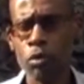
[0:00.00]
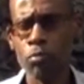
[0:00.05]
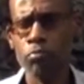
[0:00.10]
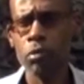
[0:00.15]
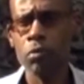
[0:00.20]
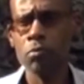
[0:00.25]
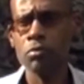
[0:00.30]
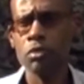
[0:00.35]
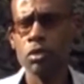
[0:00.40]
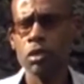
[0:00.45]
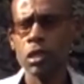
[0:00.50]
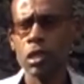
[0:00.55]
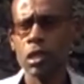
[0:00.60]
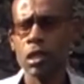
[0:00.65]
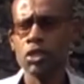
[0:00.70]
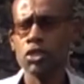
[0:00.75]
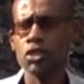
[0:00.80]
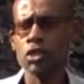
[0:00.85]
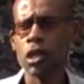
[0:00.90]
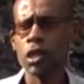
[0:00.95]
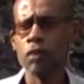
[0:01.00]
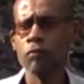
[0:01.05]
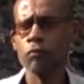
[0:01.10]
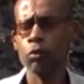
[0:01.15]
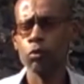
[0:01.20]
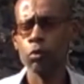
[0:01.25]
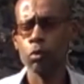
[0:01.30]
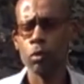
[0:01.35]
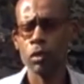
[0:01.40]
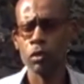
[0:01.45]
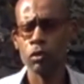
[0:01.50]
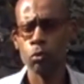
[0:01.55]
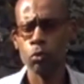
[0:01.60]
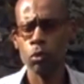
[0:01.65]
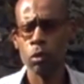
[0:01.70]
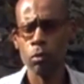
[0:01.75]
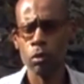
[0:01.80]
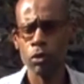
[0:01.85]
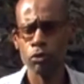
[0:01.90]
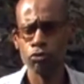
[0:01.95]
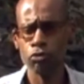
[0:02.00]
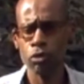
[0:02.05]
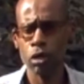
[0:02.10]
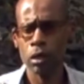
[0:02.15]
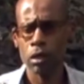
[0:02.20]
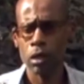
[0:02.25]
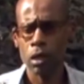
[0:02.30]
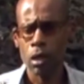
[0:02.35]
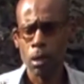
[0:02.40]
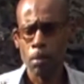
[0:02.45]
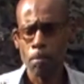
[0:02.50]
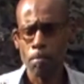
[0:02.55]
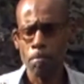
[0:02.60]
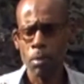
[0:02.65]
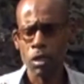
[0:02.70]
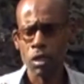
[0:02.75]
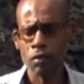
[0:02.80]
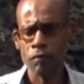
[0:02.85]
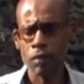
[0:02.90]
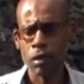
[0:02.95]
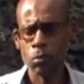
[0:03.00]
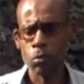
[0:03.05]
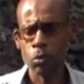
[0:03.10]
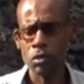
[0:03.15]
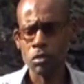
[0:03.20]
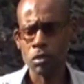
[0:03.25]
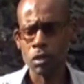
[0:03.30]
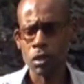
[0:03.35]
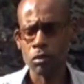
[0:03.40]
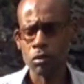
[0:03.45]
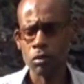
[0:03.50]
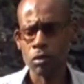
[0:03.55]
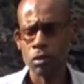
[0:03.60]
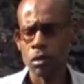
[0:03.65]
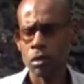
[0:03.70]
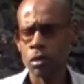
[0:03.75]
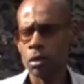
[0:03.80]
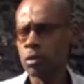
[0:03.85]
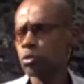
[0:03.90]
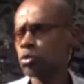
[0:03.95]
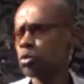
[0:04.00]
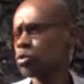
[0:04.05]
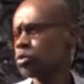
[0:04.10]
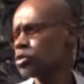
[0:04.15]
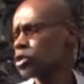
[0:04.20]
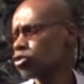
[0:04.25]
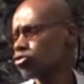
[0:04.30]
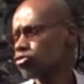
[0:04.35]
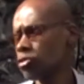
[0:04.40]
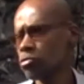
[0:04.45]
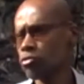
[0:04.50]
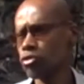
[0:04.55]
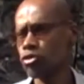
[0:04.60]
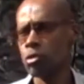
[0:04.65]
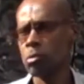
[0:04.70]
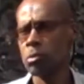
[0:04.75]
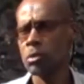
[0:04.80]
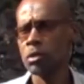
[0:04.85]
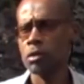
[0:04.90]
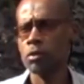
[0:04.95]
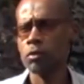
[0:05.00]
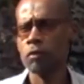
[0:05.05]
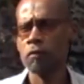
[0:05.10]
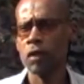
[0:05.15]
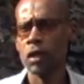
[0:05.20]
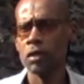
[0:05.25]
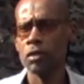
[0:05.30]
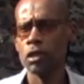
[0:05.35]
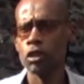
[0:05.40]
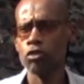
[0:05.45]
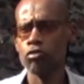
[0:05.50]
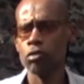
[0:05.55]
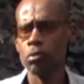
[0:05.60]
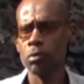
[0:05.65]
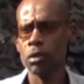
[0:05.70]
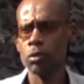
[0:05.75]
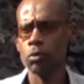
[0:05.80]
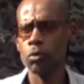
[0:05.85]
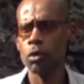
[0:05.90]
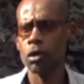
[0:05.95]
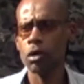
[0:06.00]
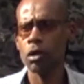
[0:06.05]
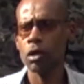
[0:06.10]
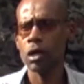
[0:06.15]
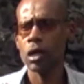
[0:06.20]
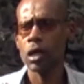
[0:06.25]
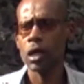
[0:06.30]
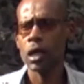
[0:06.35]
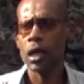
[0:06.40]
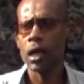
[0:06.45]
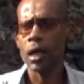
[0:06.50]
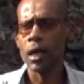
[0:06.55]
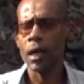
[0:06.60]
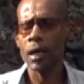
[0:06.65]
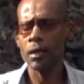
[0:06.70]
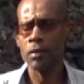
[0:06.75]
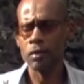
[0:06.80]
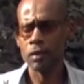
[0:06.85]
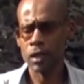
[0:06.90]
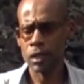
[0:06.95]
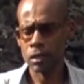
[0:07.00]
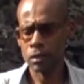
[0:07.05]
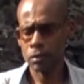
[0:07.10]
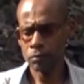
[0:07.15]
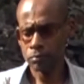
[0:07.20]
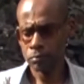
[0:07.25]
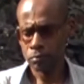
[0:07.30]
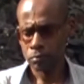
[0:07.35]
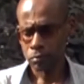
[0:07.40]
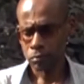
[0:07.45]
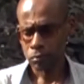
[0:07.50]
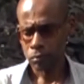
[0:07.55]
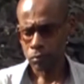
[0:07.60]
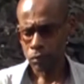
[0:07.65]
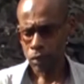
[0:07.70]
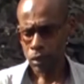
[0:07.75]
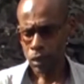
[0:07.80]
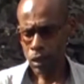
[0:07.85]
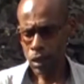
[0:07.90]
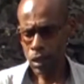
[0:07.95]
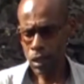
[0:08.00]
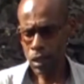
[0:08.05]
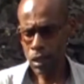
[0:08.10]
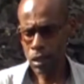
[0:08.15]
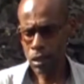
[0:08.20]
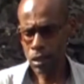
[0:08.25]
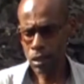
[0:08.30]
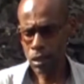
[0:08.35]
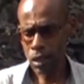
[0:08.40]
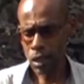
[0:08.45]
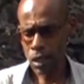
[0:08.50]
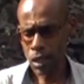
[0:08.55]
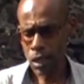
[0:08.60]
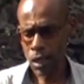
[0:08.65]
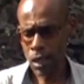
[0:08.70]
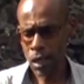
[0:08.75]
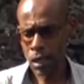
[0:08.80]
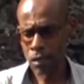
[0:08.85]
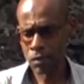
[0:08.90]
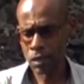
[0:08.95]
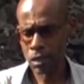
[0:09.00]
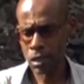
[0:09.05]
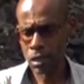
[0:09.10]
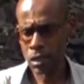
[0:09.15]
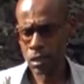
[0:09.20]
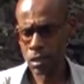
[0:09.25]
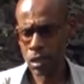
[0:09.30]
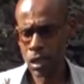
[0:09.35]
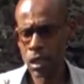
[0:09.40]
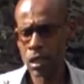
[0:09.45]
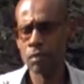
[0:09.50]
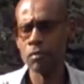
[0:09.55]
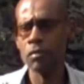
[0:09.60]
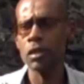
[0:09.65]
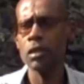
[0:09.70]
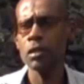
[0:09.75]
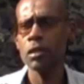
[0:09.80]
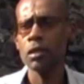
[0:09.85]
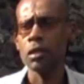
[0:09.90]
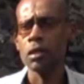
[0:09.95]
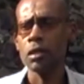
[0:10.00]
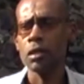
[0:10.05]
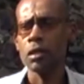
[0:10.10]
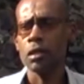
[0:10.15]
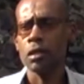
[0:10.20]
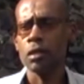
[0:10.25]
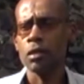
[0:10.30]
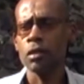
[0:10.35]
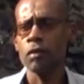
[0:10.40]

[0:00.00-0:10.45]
Brimstone Hill and Charles Fort were withdrawn. Many of them were sent to the Crimea to fight in the Crimean War. And then in 1890, the